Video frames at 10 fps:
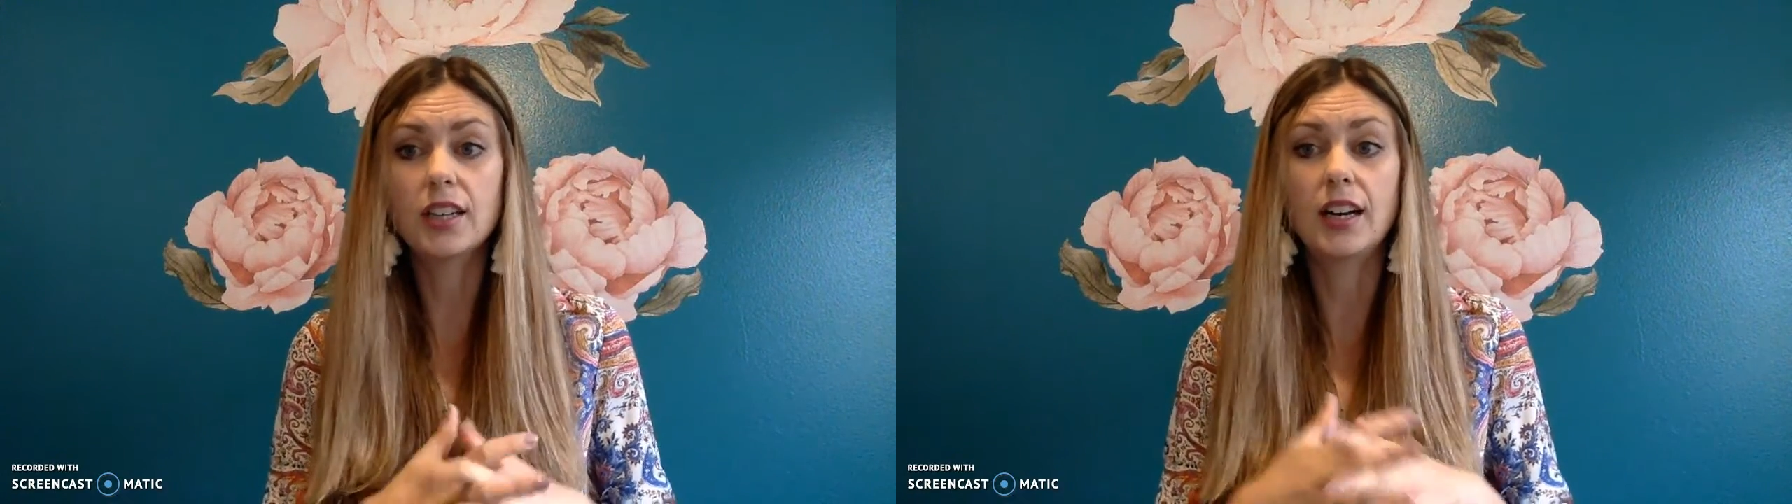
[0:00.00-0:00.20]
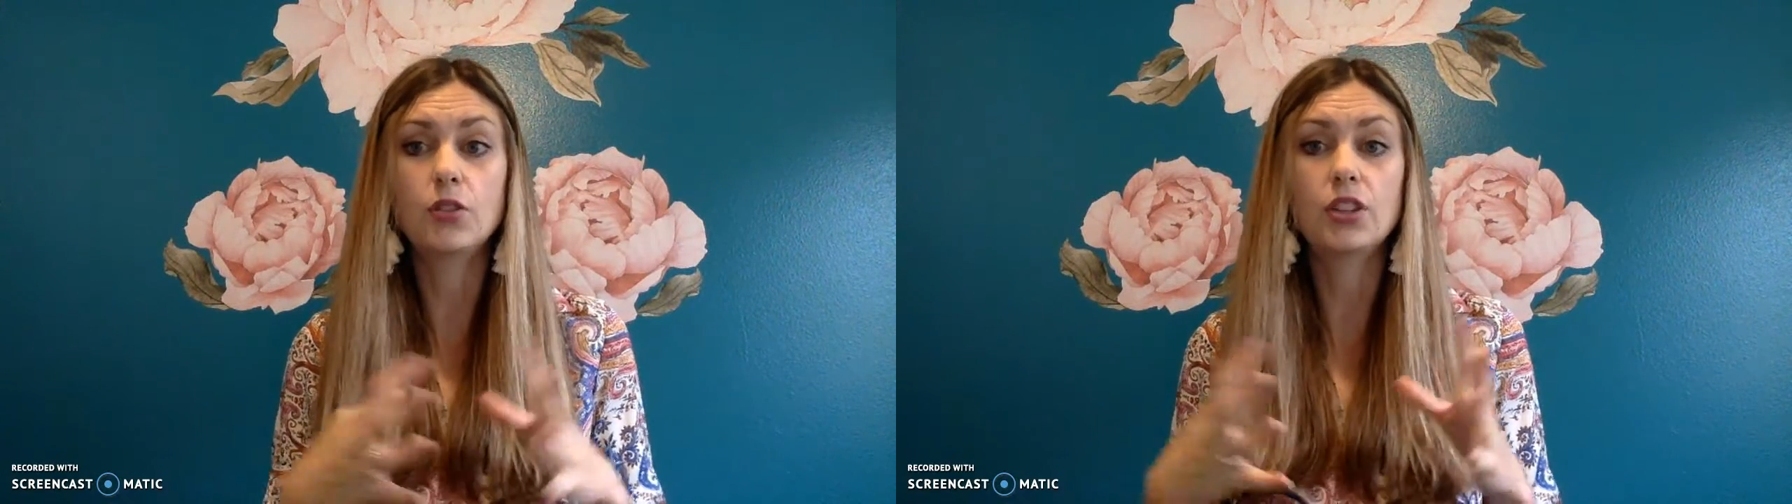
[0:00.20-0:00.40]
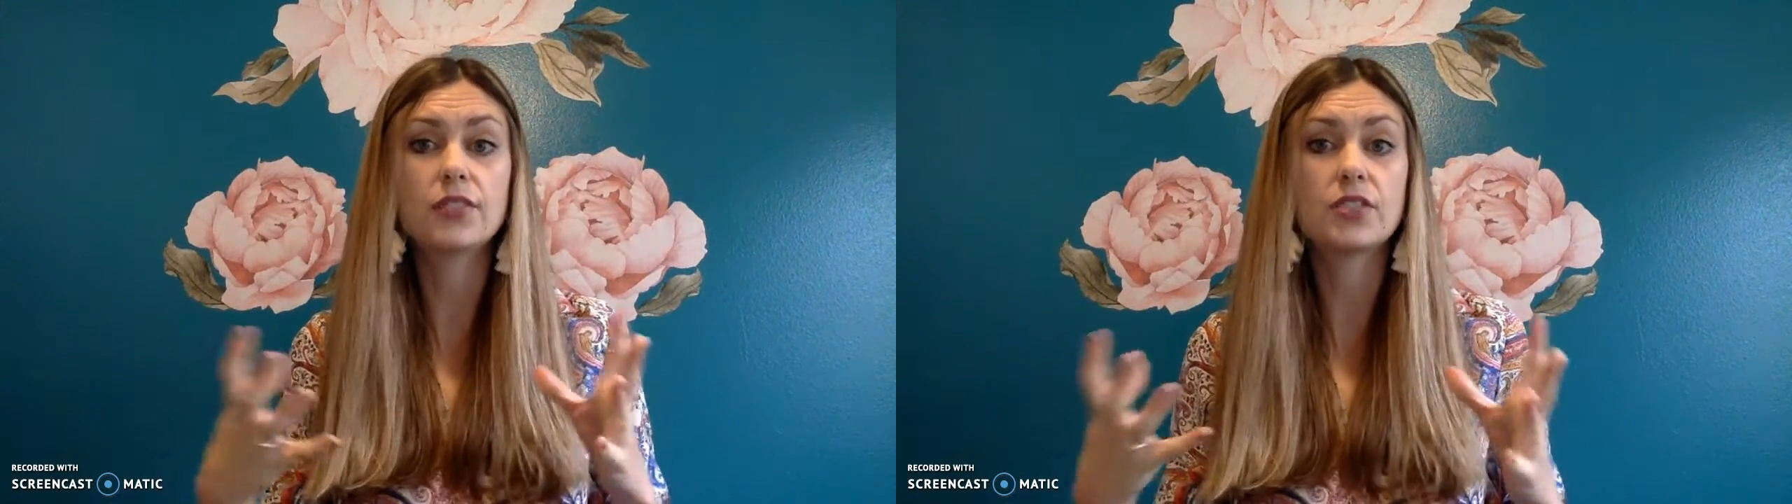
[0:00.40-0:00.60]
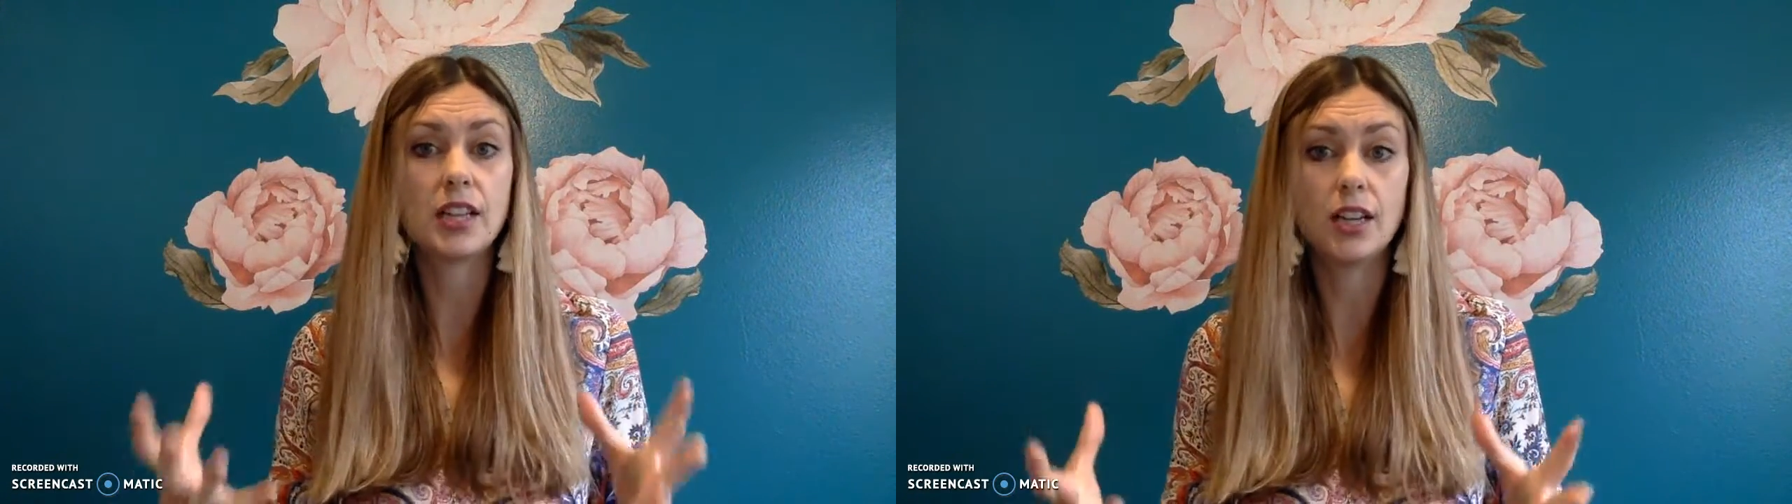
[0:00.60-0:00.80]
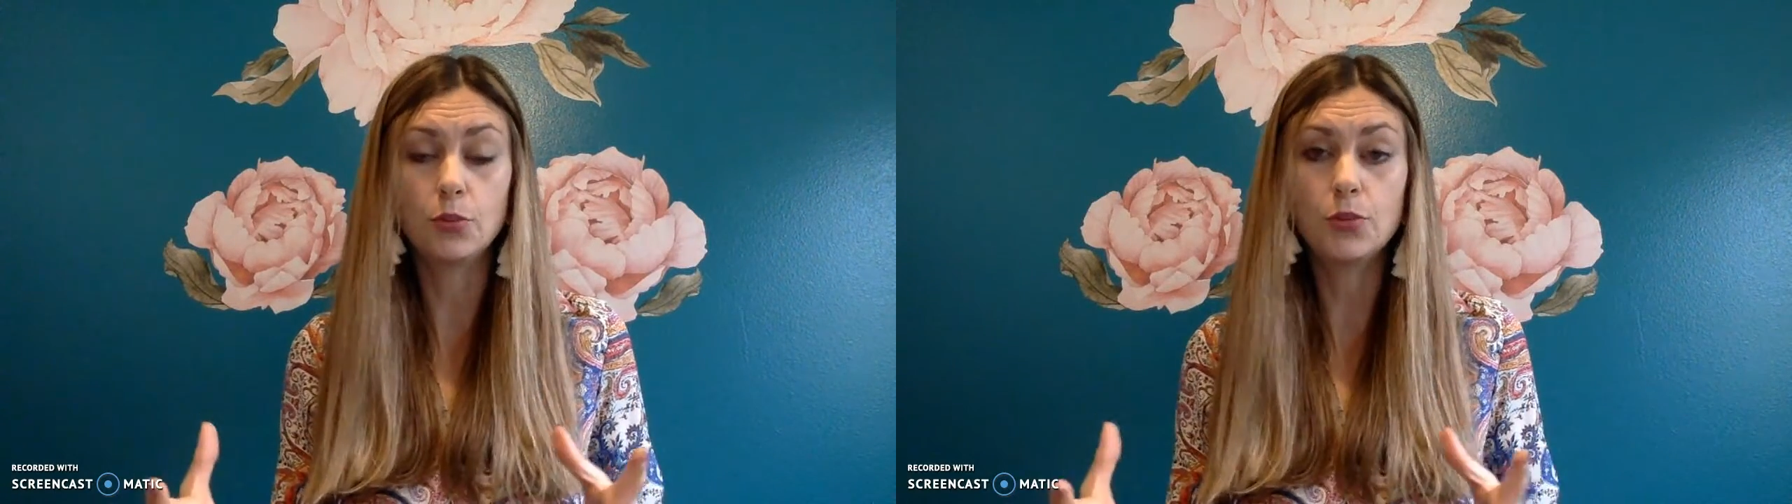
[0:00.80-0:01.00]
I would love to
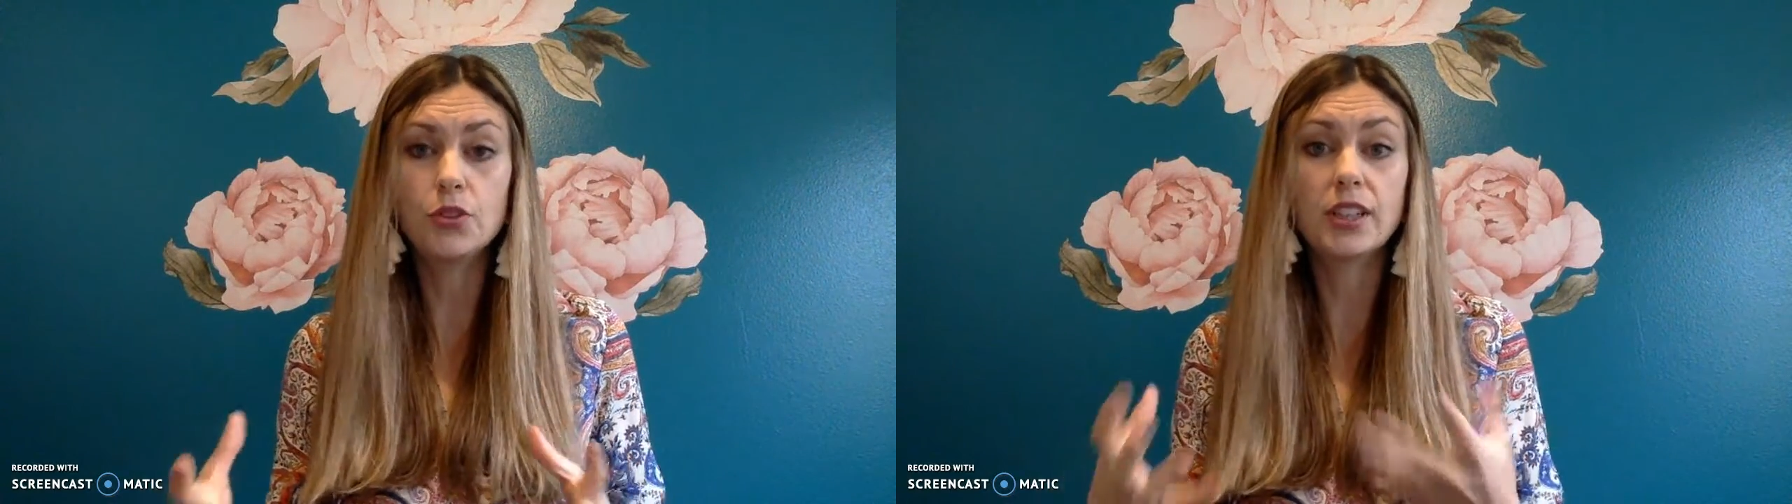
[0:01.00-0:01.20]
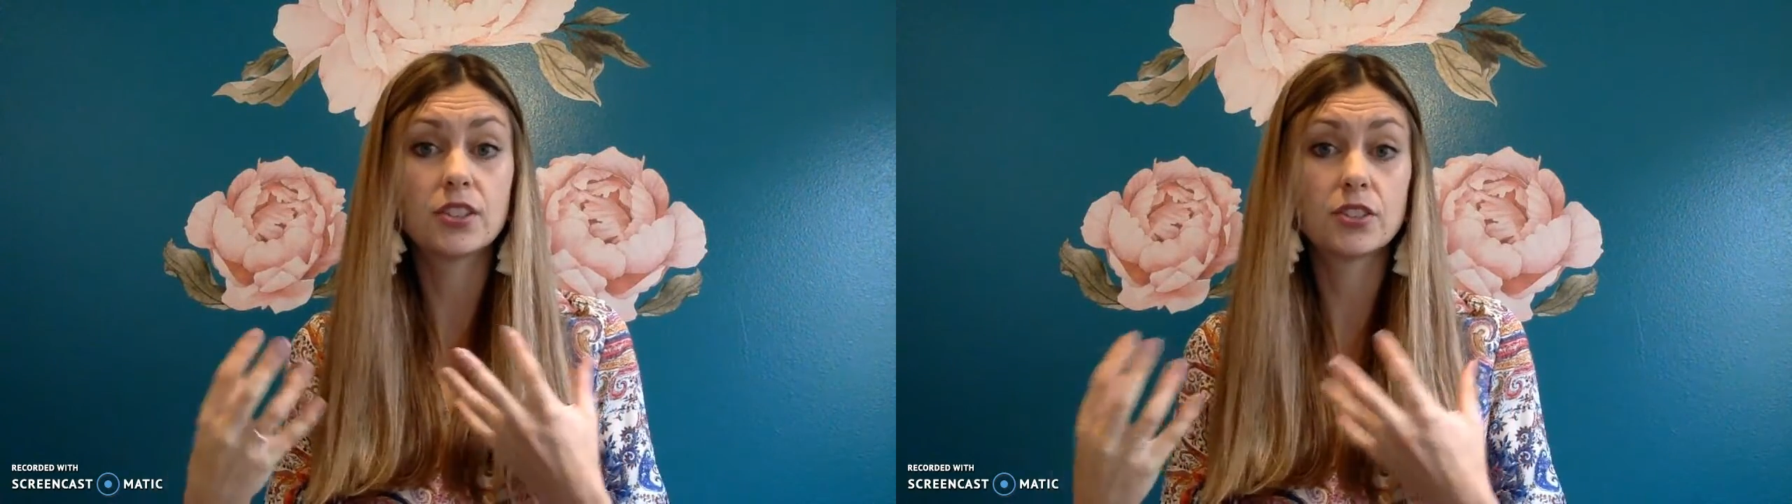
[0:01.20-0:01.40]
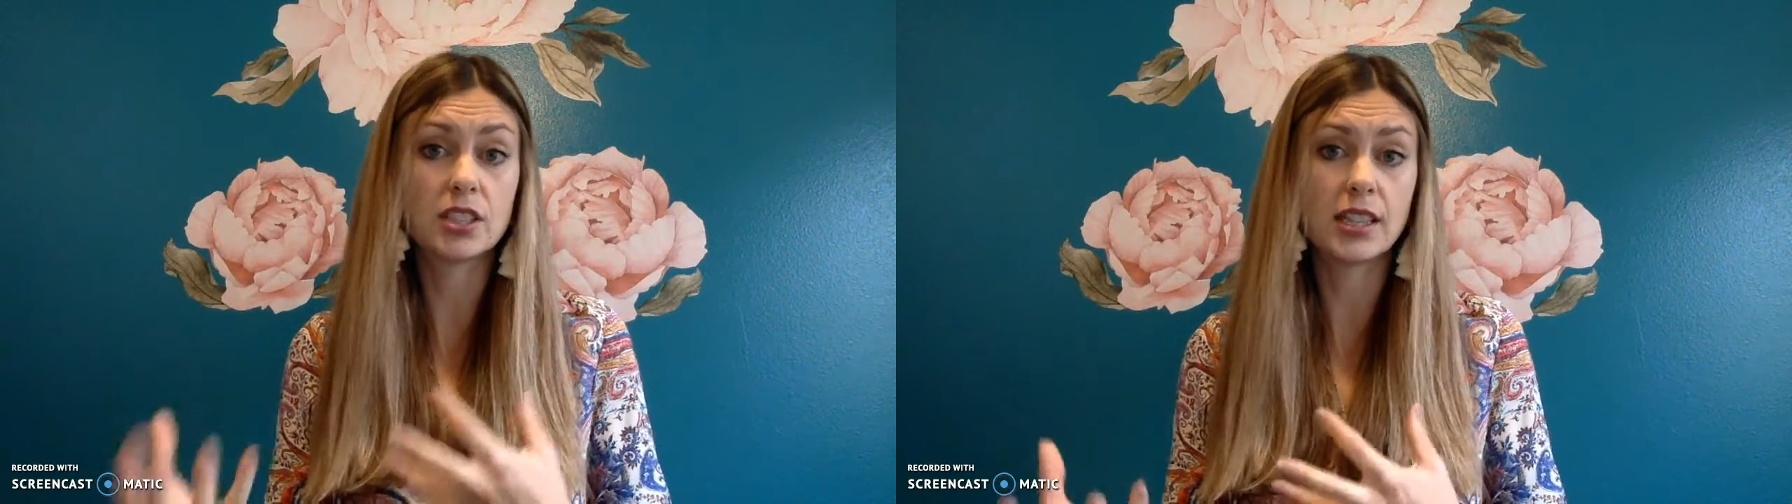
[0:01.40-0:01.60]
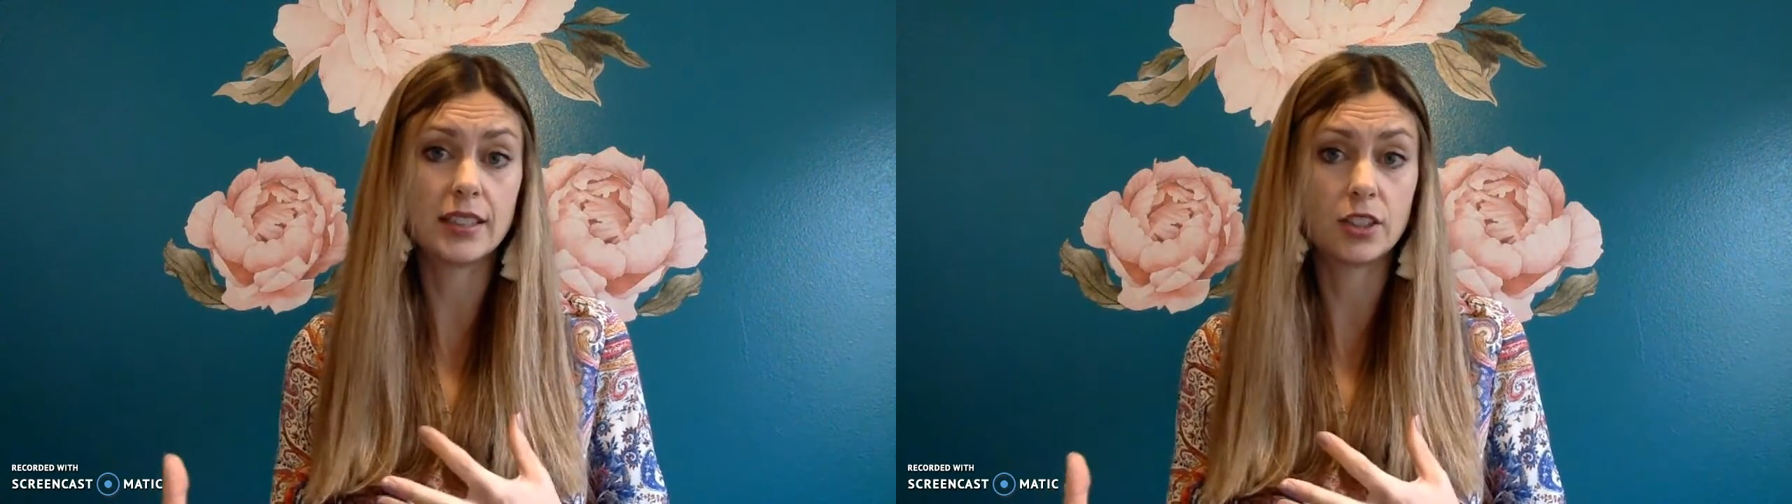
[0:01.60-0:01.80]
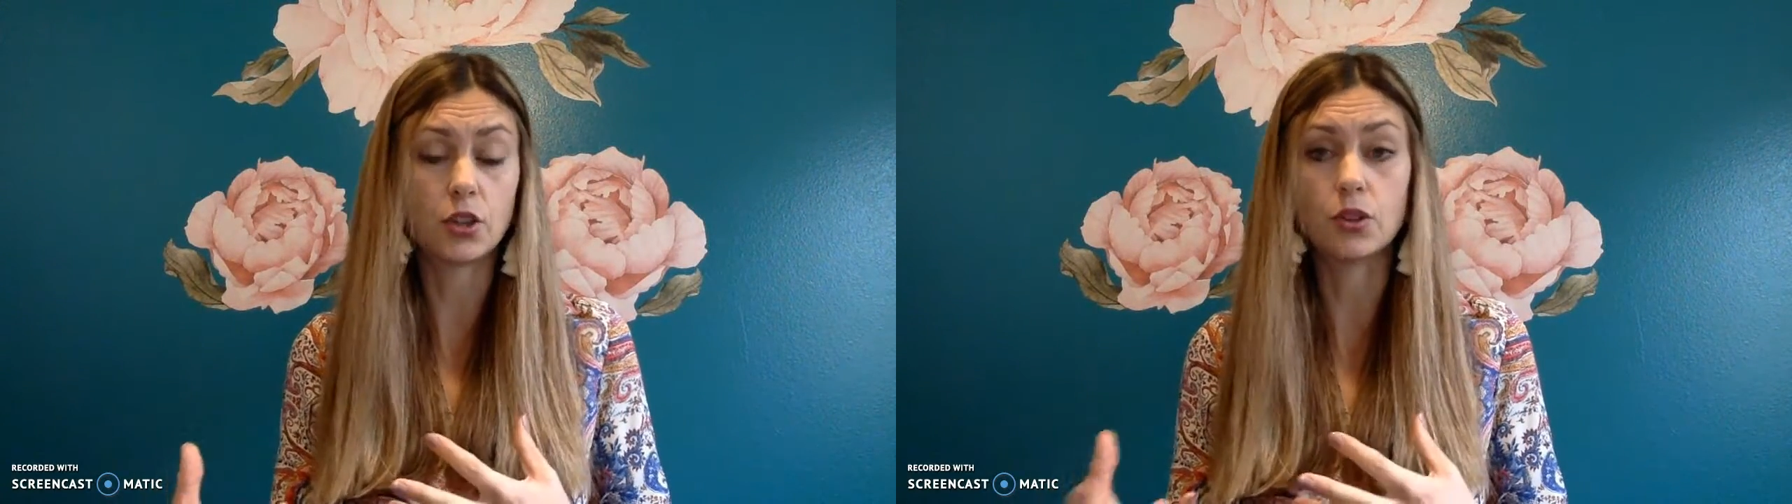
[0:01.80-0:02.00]
help you get your
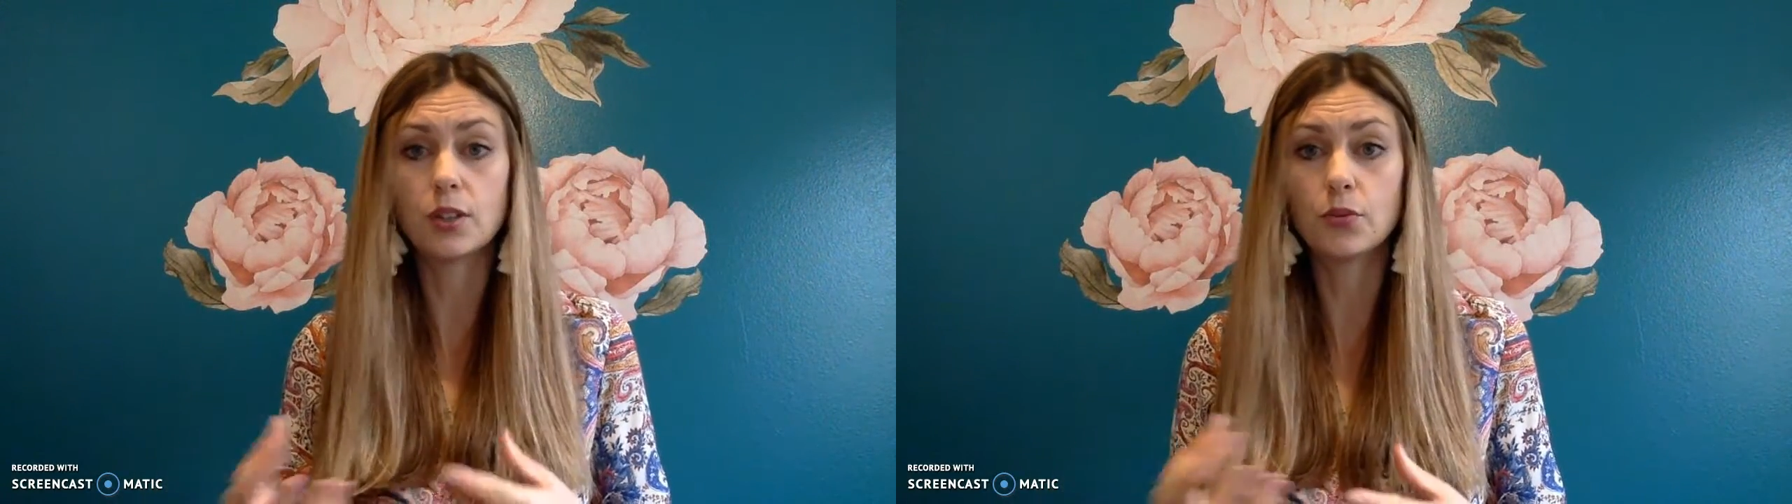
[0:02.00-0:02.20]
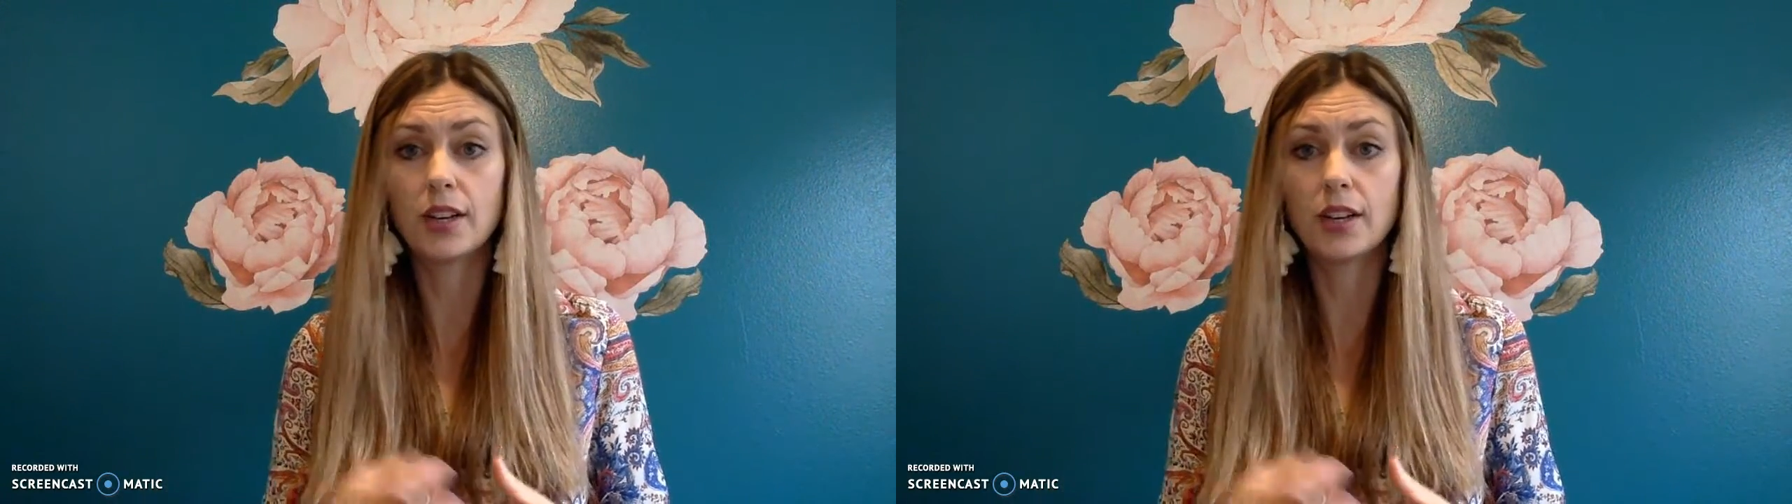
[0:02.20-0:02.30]
design going.